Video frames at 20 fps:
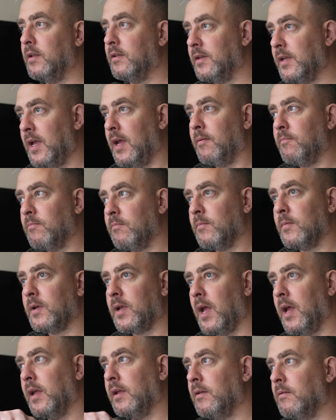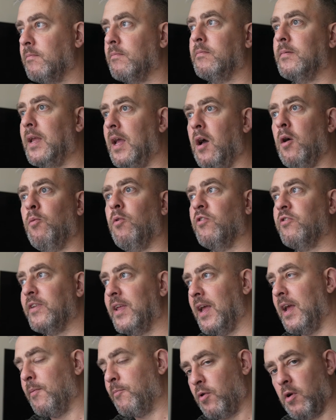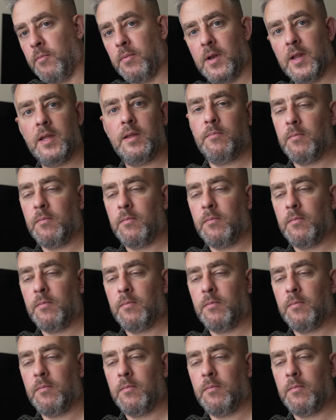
Yeah, okay, yeah, I'll wash their hair properly,